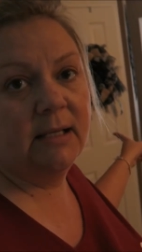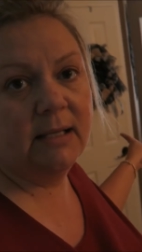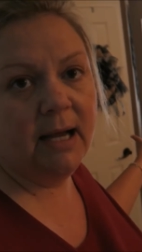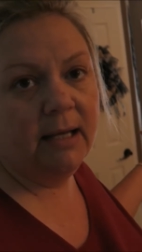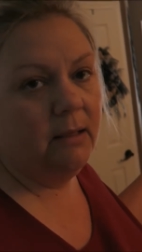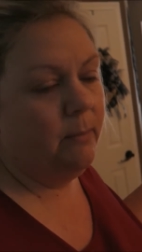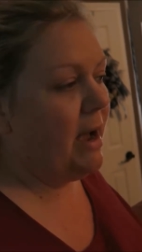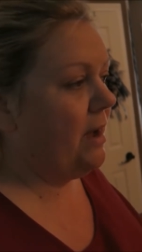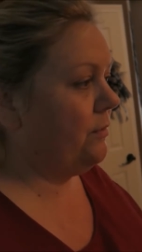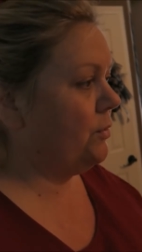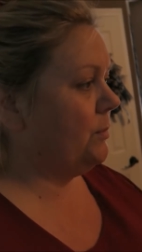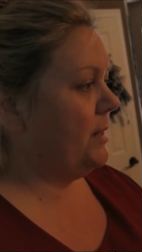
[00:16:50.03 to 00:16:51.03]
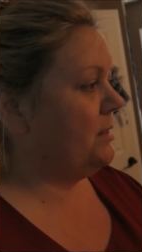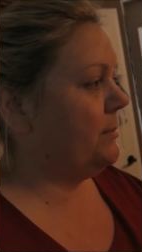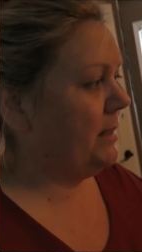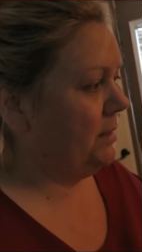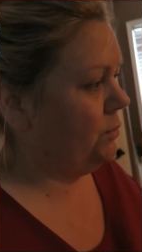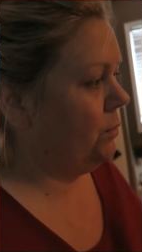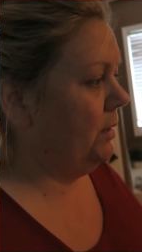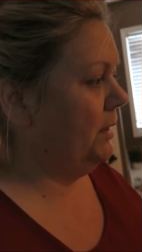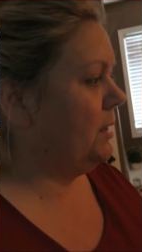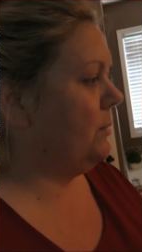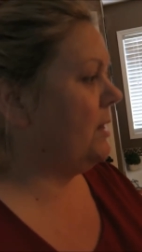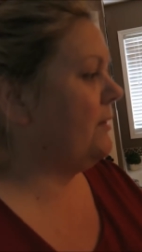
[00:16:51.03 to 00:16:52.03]
inside the bathroom right there by the
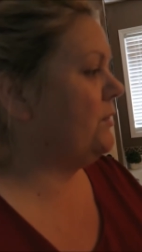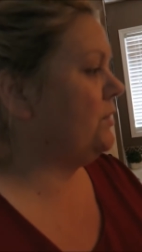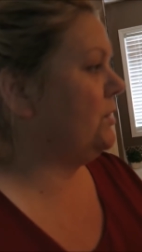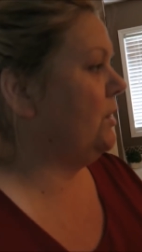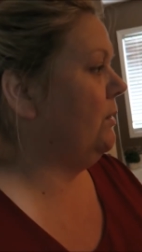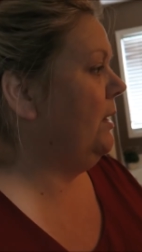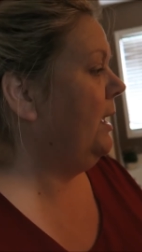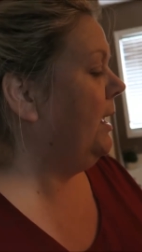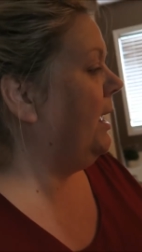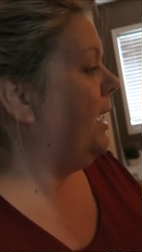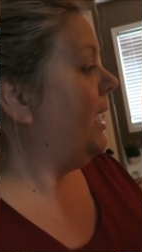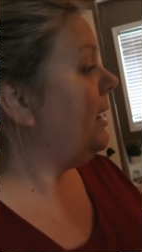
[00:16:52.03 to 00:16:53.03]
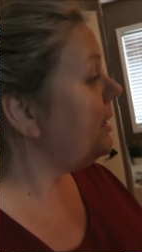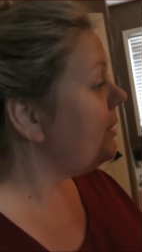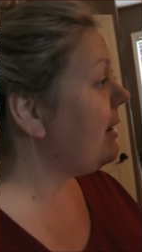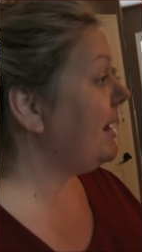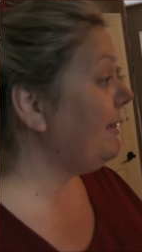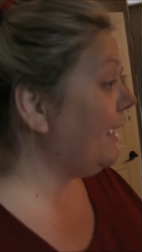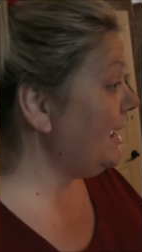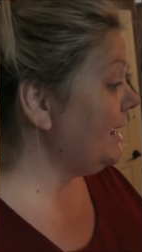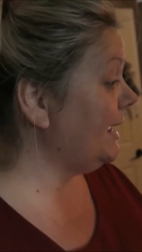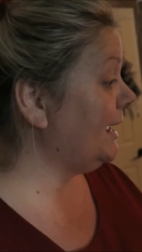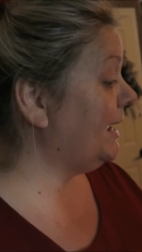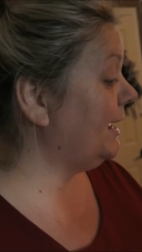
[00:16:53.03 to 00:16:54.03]
toilet or whatever. So I don't know, I
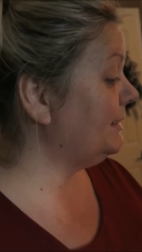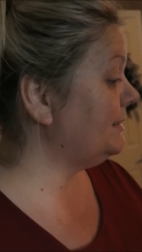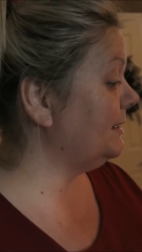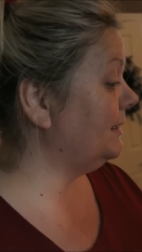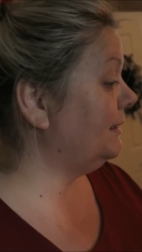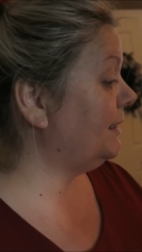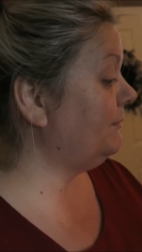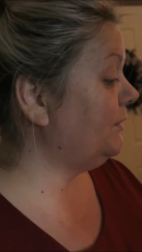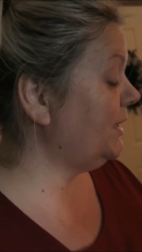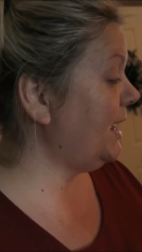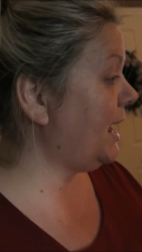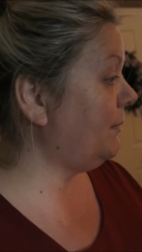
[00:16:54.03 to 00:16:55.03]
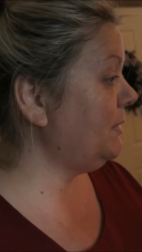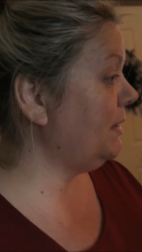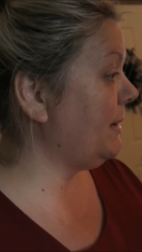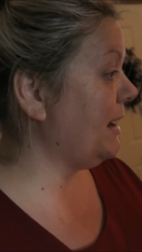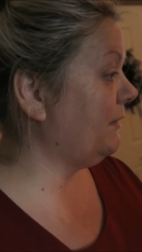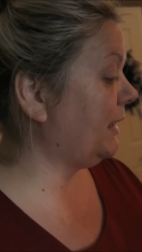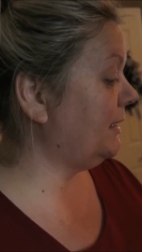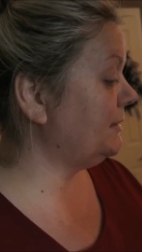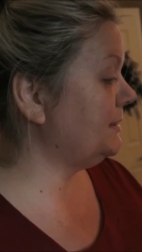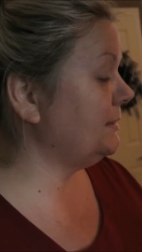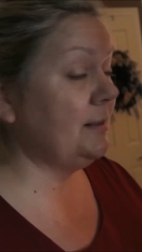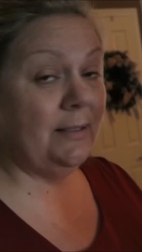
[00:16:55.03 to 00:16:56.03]
like it. I'm very happy about
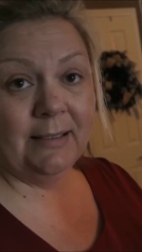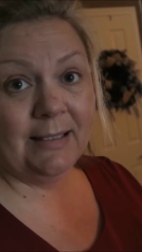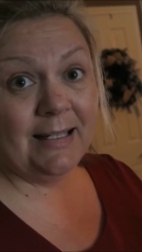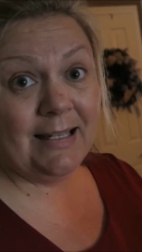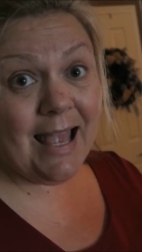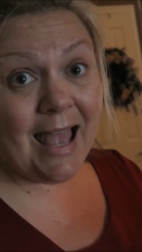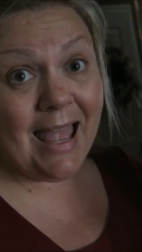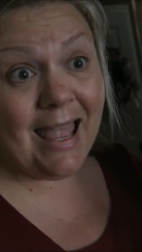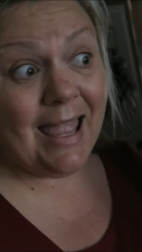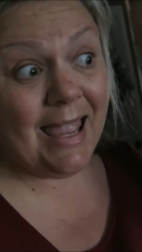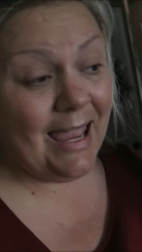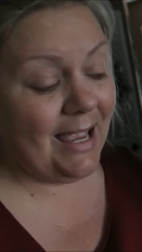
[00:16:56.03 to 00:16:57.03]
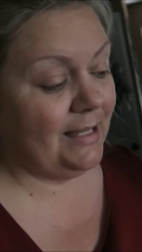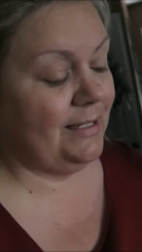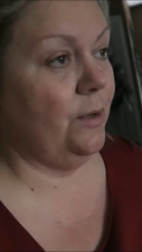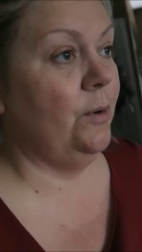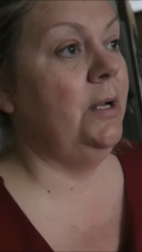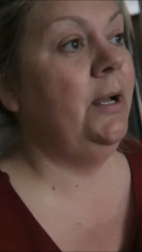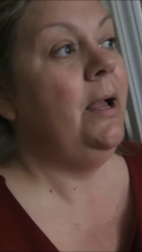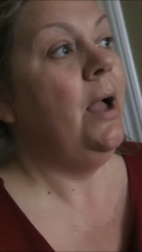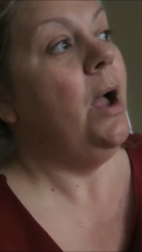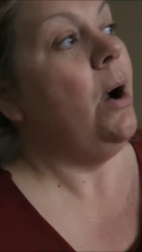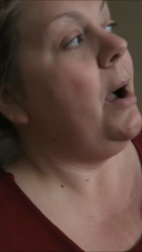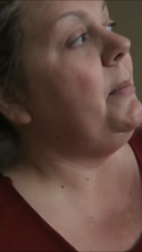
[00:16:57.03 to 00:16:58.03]
it yay. So
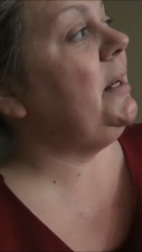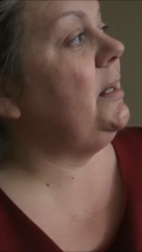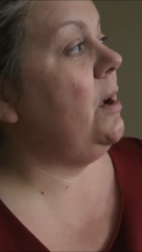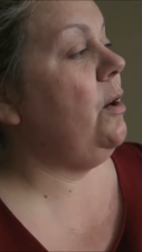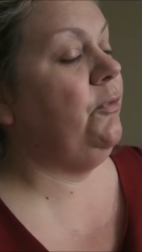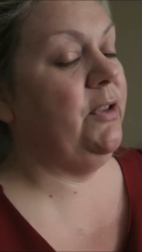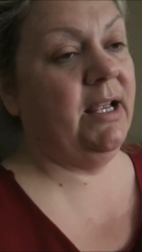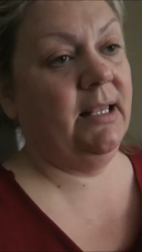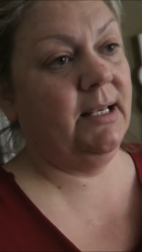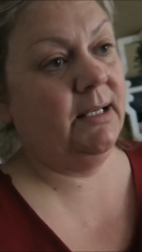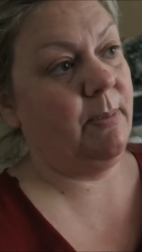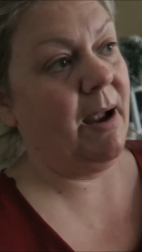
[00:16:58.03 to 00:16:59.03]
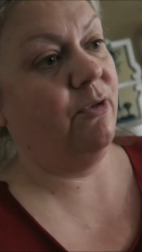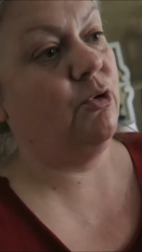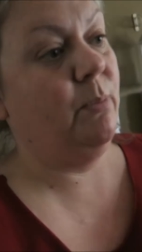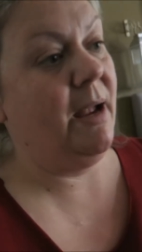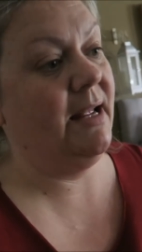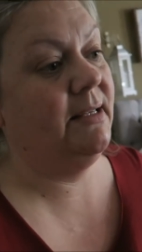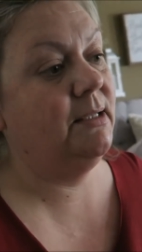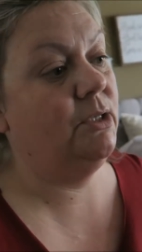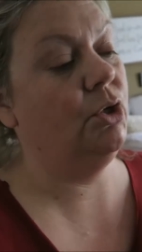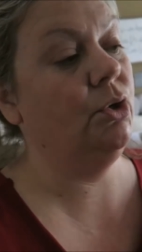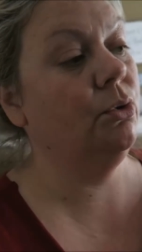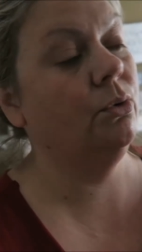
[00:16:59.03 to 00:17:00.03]
I'm gonna hopefully get this bathroom painted
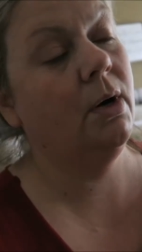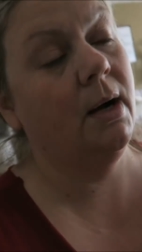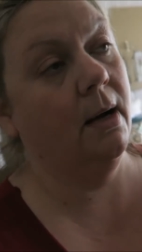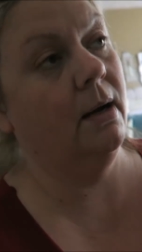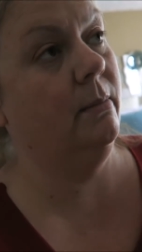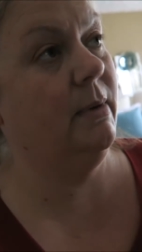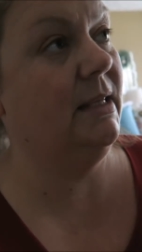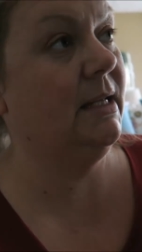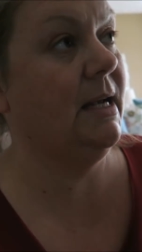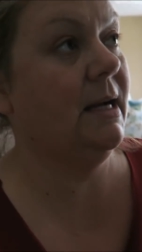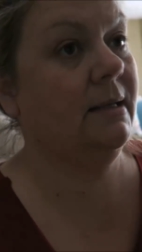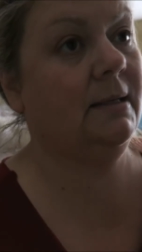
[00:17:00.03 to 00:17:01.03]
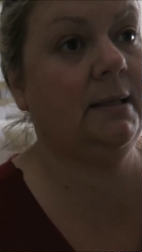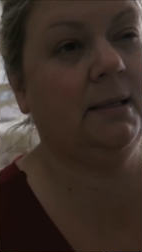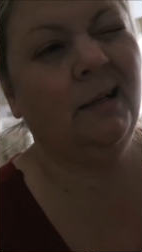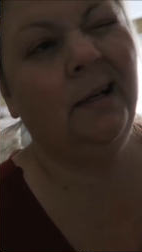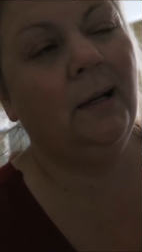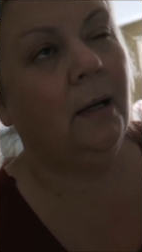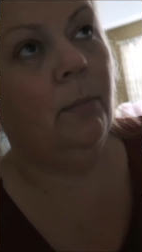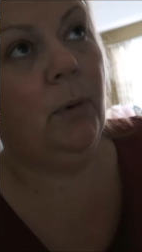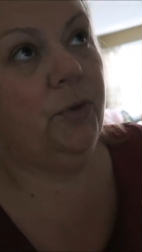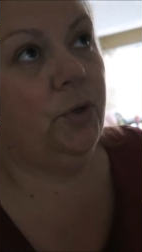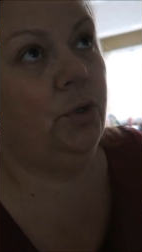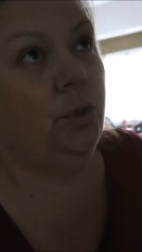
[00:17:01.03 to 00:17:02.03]
too um, in the next
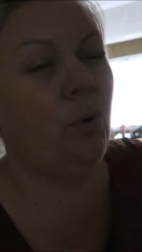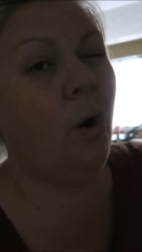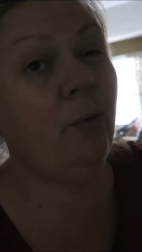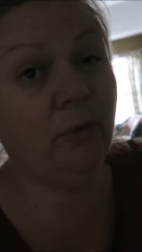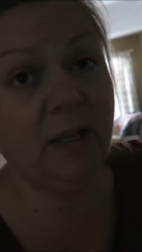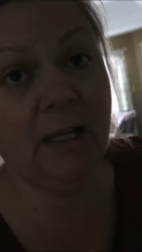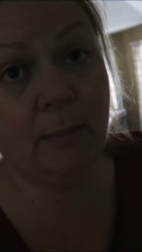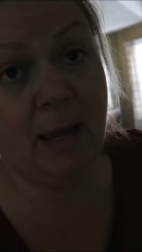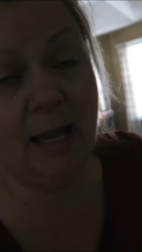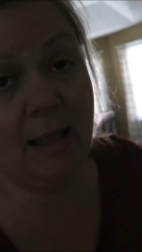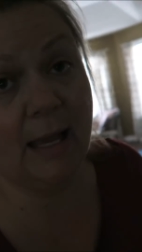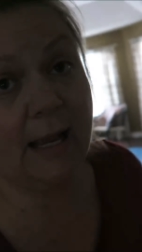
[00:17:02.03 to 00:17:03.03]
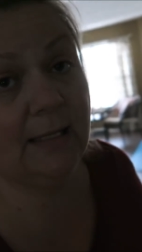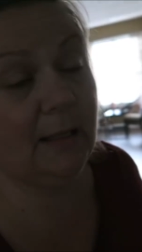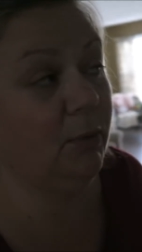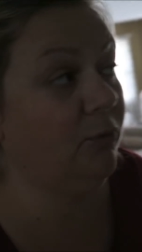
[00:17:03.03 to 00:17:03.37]
month or two. Hopefully in May, like I said